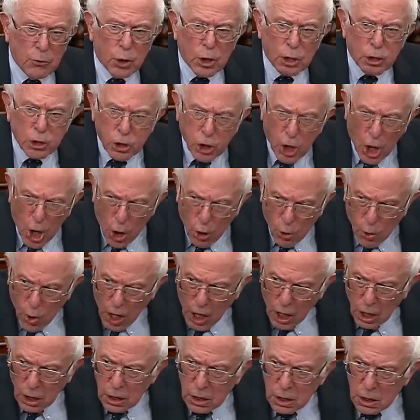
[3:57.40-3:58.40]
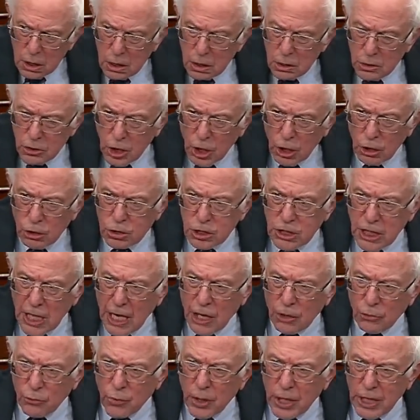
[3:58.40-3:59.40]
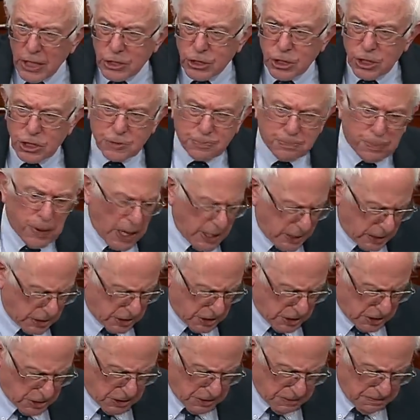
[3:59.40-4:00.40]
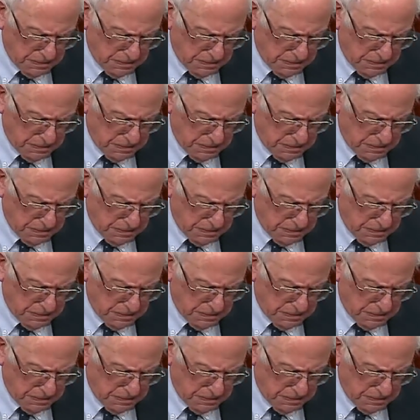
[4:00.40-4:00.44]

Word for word: lower those outrageous prices.